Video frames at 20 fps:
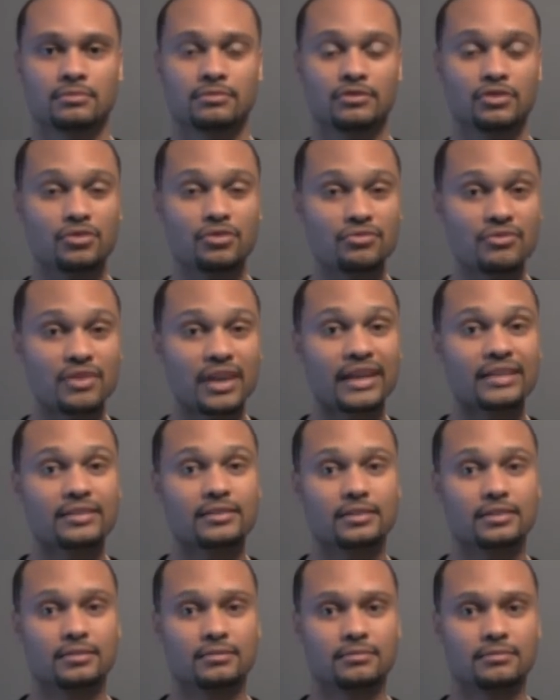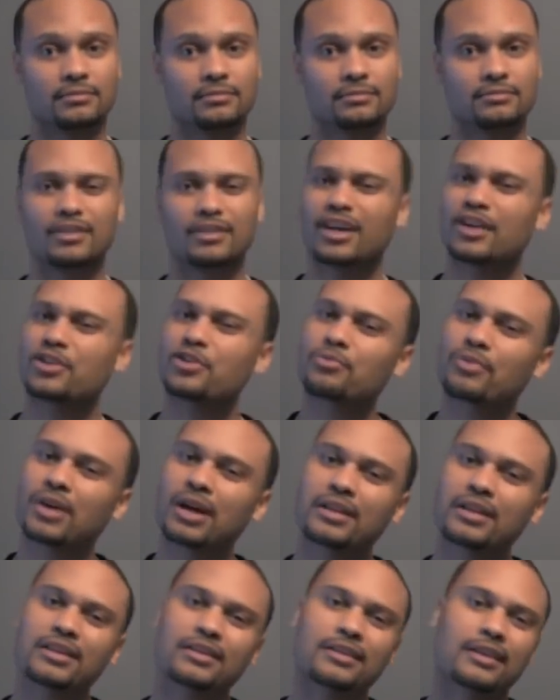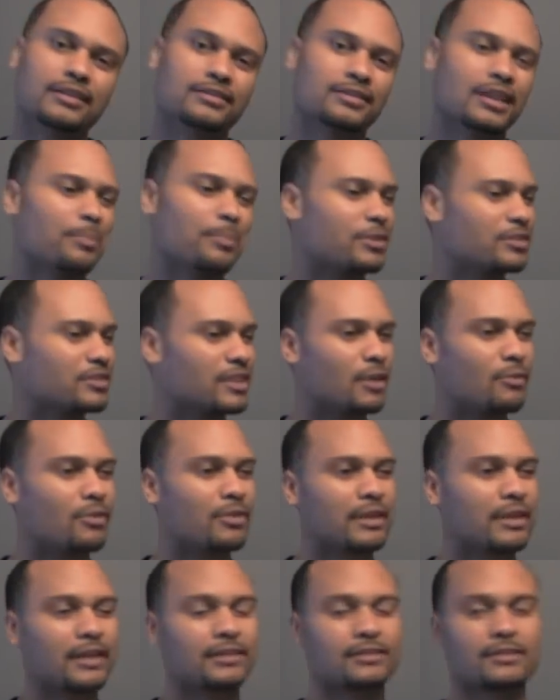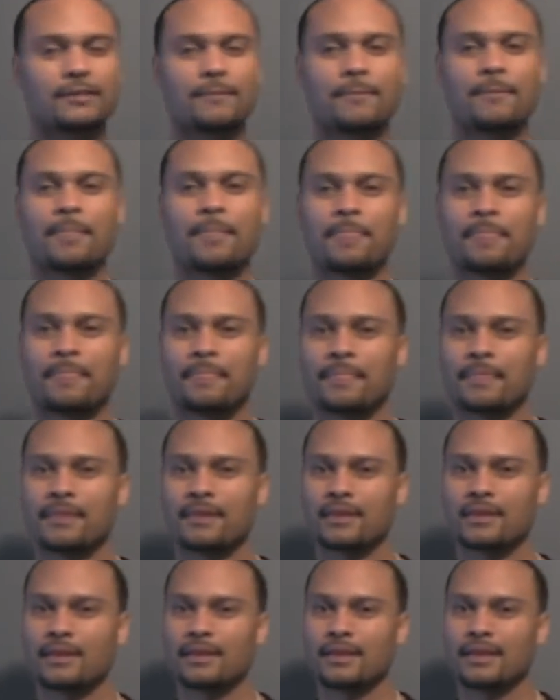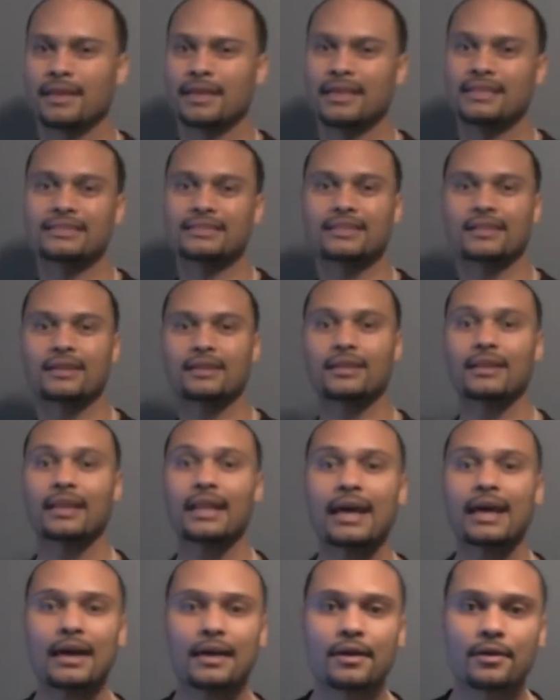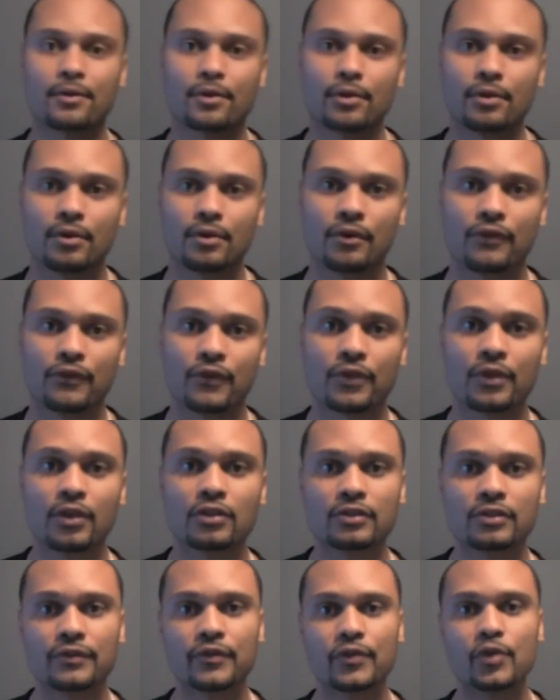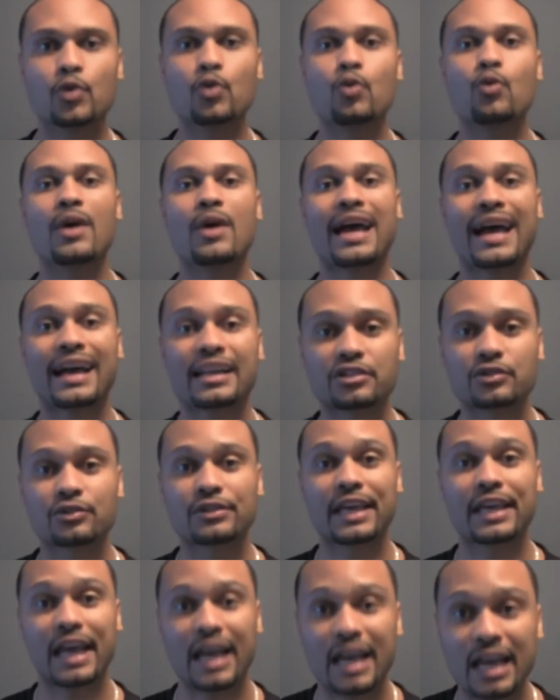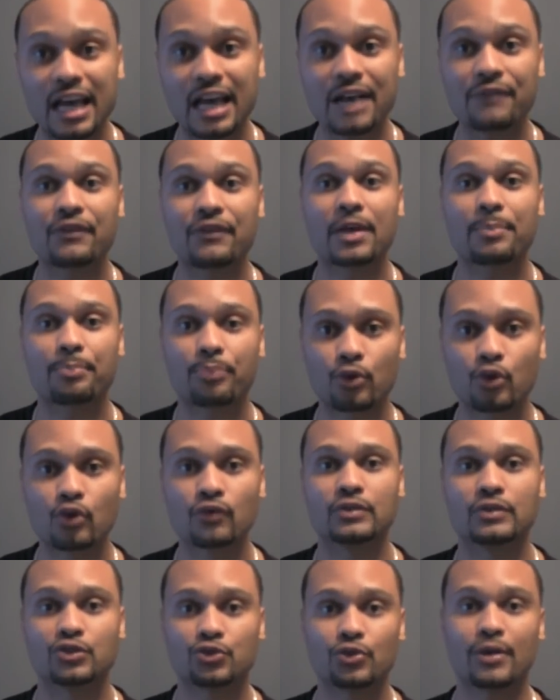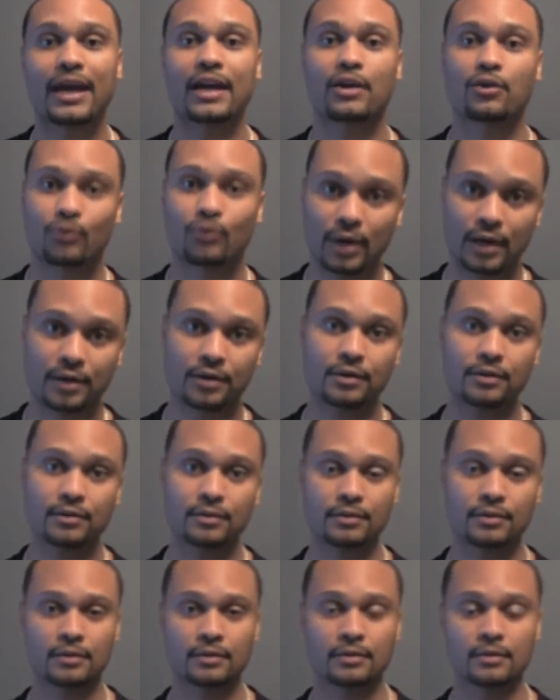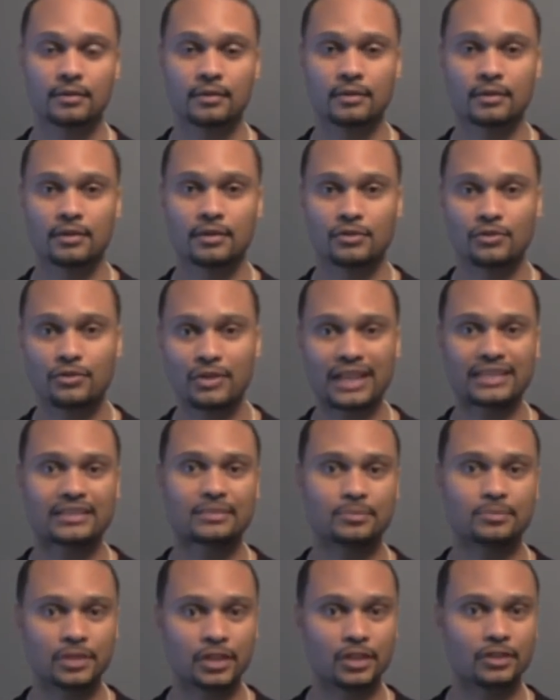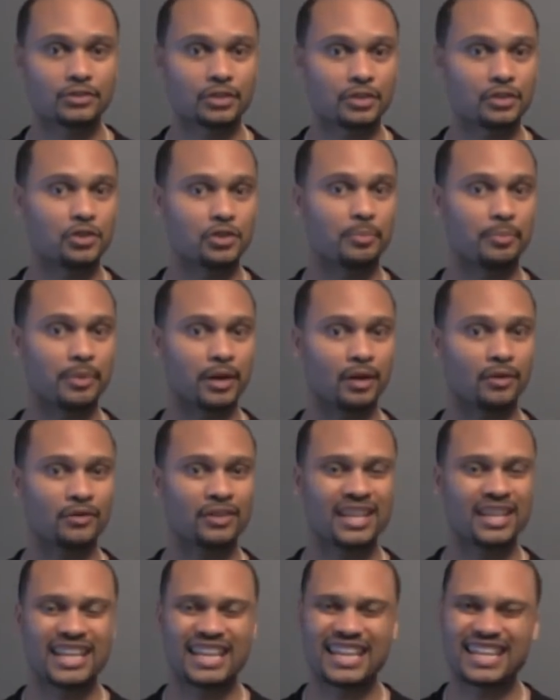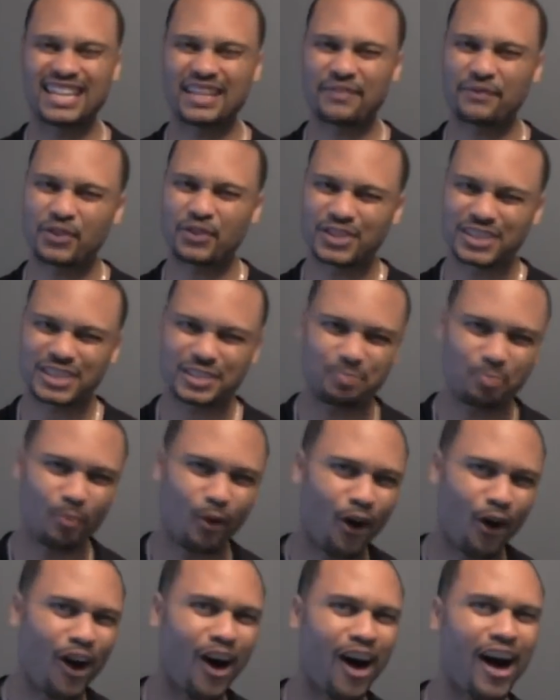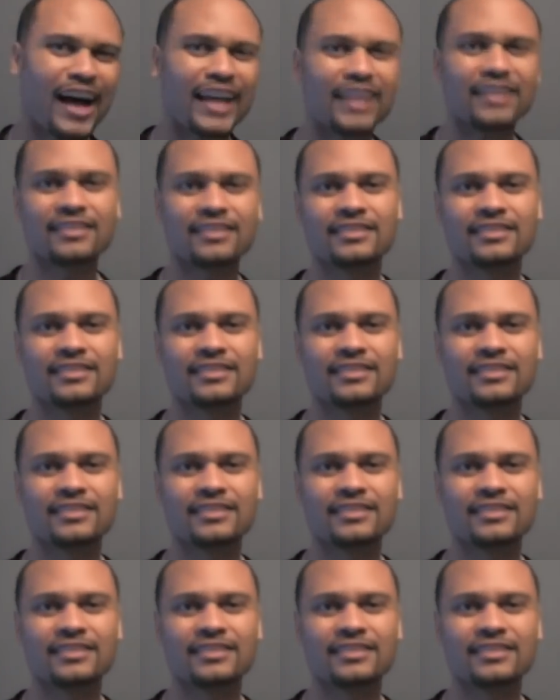you guessed it. No, you probably didn't guess it. I bet you I won't guess it. It's collateral. For those of you who actually have a proven track record, you got some deals under your belt, and if you're smart,